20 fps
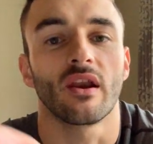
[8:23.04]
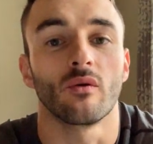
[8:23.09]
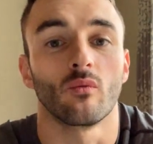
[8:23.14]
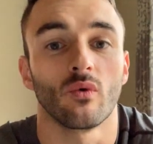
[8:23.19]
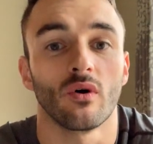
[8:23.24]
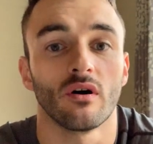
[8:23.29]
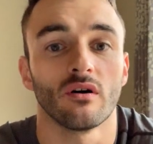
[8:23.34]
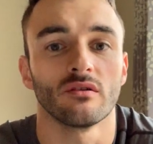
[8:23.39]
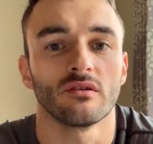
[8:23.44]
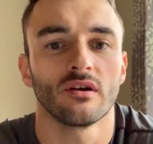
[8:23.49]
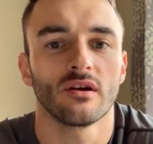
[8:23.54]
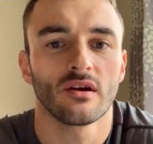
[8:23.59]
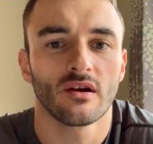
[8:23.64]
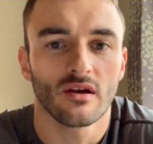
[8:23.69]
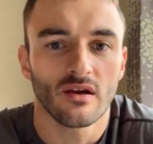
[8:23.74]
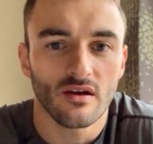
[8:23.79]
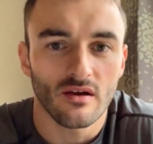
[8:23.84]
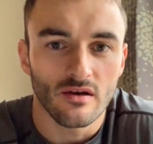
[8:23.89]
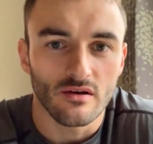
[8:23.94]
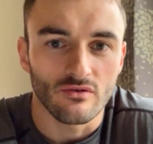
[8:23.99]
it will
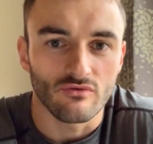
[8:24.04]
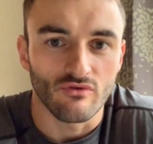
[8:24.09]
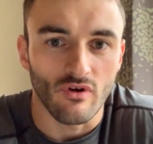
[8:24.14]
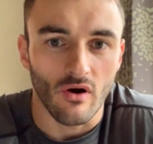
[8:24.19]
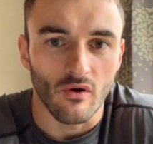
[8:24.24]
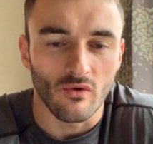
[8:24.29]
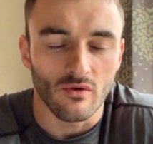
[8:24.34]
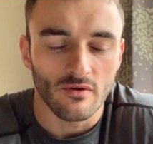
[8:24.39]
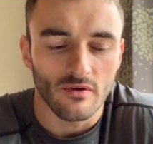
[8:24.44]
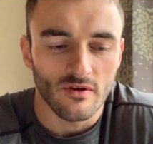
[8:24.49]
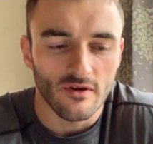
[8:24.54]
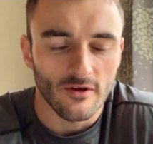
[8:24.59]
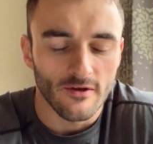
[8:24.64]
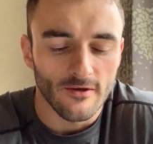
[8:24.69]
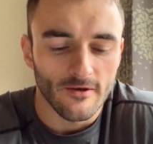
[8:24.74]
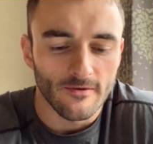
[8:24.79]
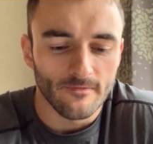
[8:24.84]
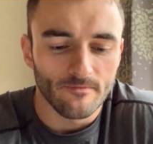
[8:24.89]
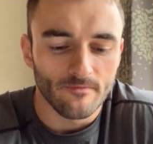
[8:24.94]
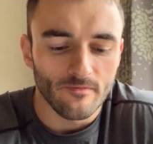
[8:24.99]
grow.
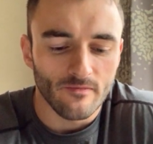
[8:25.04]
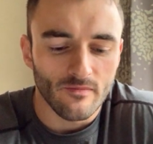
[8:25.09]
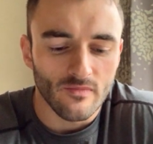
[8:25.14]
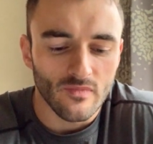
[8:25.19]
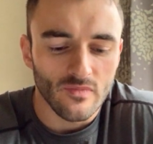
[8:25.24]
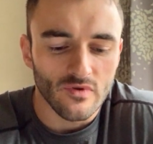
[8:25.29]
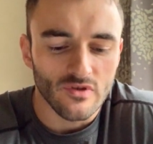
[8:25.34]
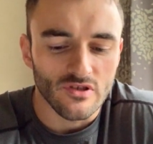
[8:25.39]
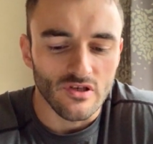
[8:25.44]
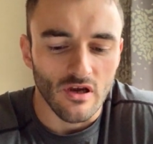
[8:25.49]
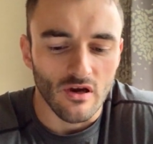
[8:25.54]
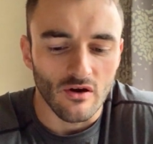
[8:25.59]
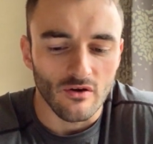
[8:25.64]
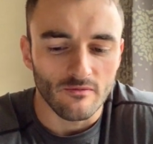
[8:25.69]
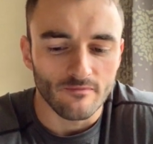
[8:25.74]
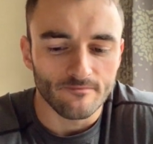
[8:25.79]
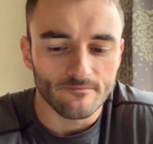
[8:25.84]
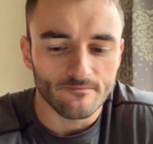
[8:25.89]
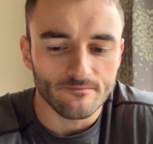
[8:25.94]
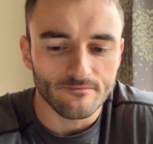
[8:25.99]

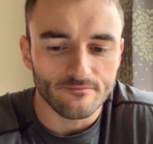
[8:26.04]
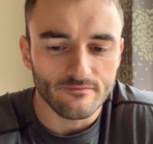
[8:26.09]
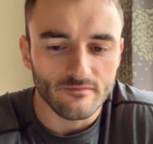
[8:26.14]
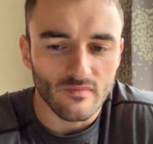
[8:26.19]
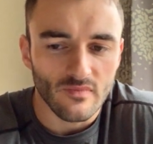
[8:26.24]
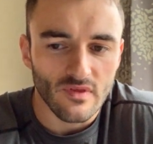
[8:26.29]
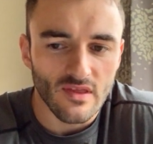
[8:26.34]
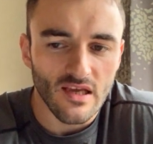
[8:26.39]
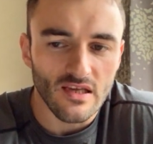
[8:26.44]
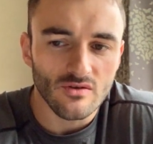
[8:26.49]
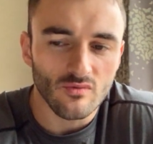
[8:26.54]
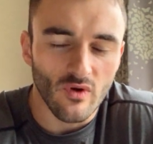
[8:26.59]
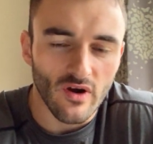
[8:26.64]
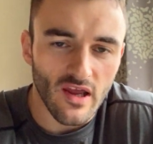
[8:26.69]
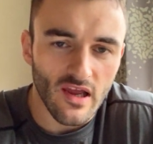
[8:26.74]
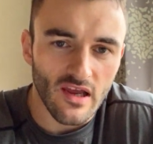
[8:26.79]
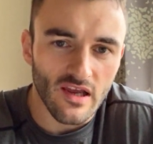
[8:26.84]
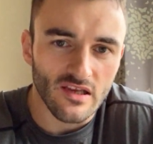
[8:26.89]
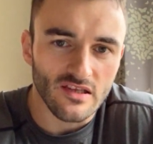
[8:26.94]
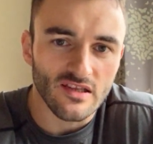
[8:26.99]
So that's what
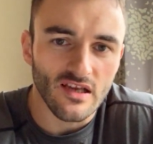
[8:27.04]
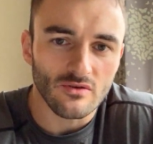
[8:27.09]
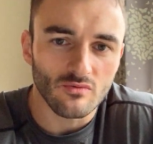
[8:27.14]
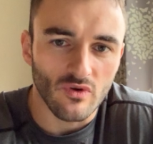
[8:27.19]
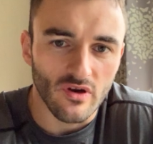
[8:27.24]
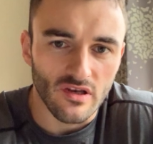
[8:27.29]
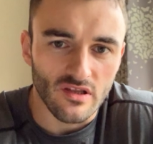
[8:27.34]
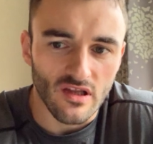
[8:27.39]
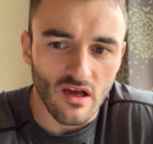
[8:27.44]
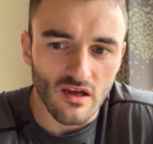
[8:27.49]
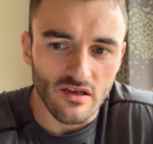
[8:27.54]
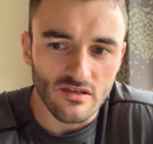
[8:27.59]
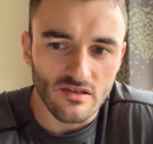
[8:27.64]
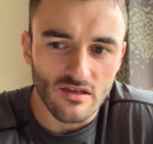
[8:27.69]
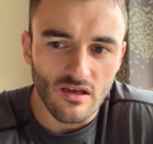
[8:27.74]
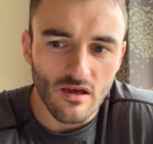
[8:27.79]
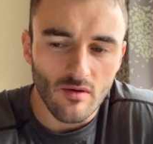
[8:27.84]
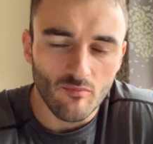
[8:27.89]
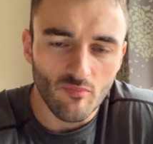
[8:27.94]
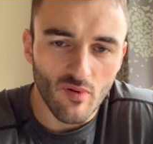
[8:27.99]
it is, that's what it does.
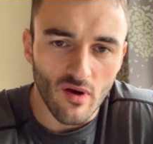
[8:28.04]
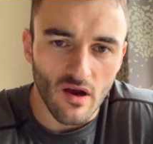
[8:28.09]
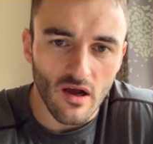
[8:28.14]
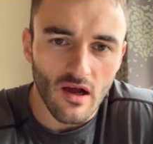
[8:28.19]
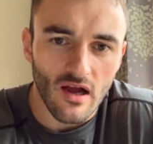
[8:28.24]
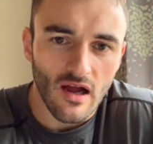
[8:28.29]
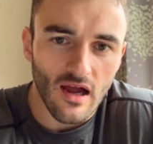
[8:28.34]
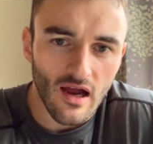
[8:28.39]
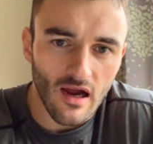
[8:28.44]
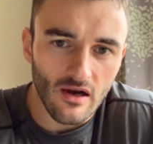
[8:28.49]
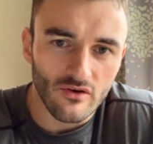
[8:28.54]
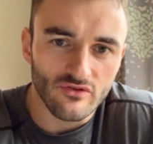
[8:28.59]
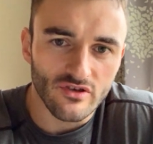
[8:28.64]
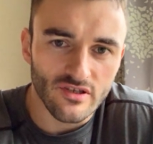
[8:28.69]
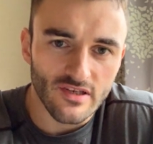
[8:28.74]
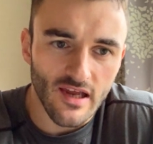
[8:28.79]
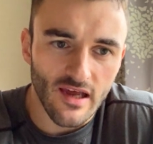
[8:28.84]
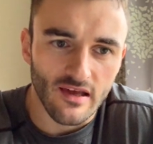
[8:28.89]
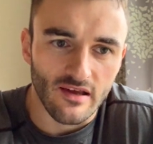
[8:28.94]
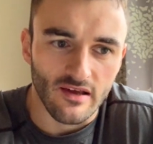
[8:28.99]
But how do you
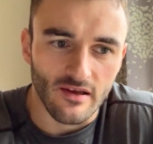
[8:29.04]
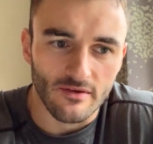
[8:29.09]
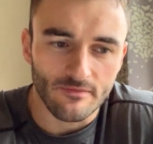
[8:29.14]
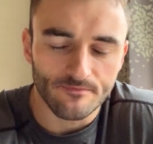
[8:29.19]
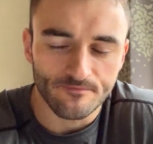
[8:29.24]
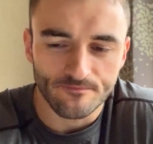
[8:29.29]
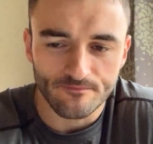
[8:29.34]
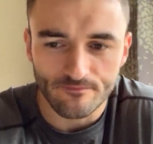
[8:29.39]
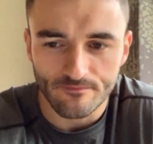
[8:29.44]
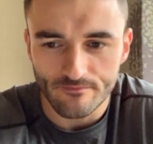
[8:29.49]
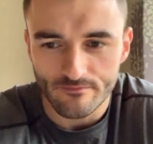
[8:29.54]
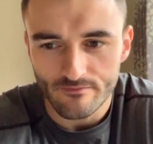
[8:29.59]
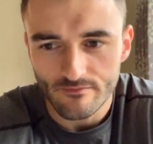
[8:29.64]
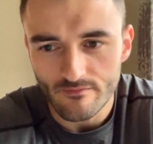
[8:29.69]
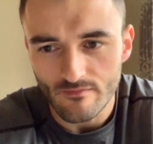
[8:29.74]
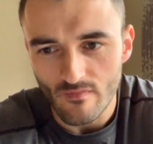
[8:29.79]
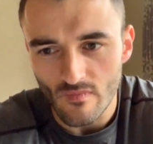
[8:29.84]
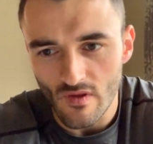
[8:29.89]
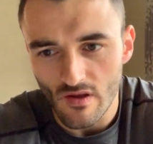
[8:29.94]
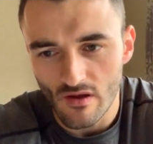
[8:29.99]
take it?
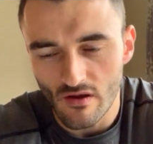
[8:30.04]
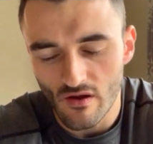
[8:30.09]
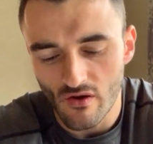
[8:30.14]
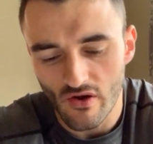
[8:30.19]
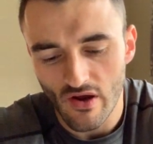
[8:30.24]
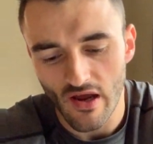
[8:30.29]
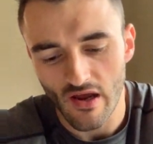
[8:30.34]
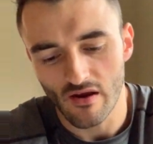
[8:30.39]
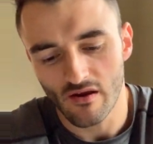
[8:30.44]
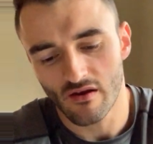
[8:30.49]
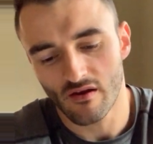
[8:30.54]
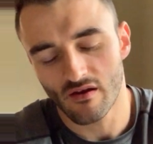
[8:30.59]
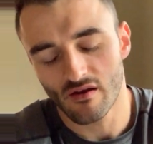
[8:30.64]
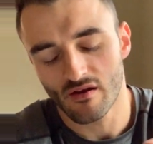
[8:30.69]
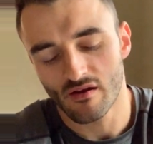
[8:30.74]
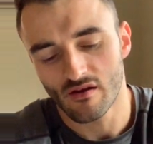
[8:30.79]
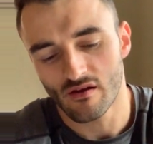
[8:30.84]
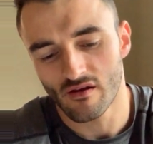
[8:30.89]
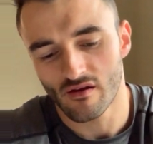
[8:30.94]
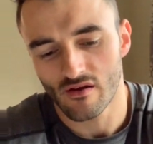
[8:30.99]
Okay,
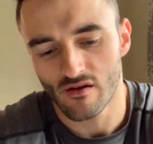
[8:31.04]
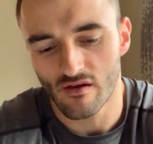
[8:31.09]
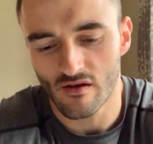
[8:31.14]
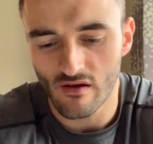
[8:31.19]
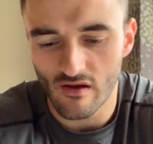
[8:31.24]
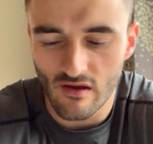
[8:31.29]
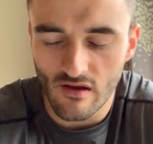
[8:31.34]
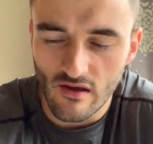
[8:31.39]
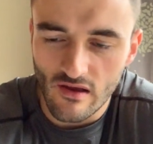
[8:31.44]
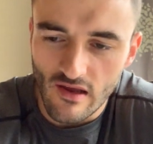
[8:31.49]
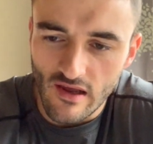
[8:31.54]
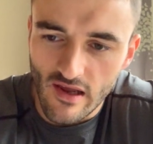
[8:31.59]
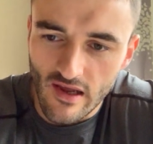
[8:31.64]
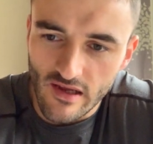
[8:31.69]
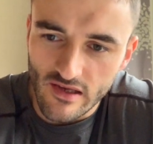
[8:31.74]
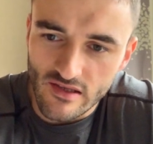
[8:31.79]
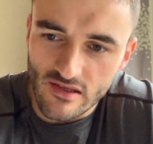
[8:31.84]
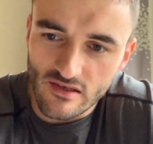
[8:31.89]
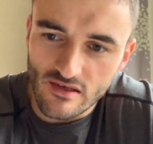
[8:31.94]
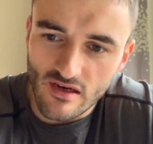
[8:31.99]

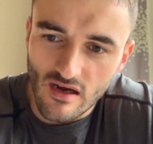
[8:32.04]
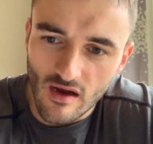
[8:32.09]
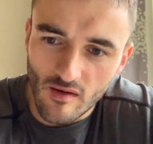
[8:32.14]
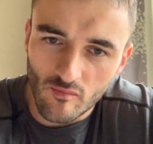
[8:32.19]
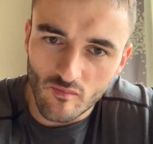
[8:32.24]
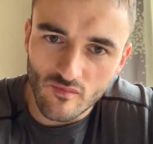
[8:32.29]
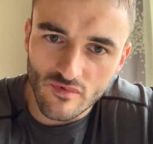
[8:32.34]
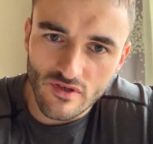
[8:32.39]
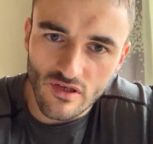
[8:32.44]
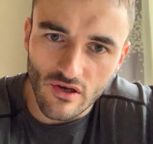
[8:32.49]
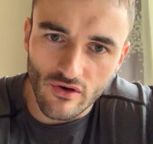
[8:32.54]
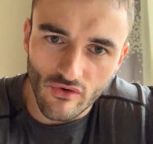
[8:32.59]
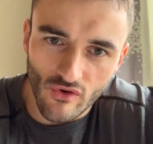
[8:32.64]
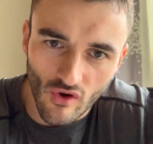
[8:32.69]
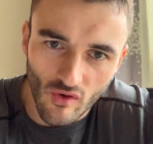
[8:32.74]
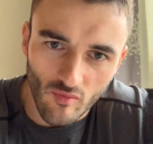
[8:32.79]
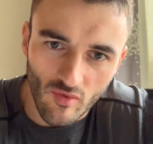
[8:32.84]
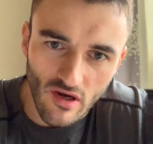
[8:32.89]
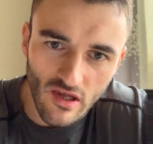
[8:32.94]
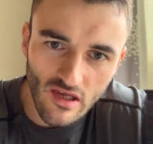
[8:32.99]
it comes
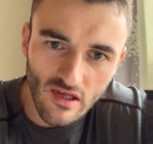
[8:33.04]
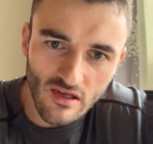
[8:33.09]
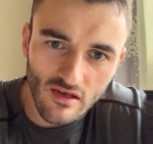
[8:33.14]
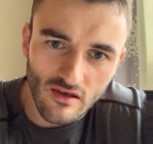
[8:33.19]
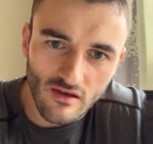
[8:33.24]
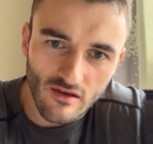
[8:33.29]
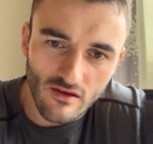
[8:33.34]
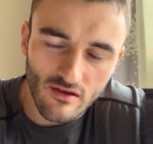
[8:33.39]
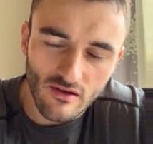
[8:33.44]
normally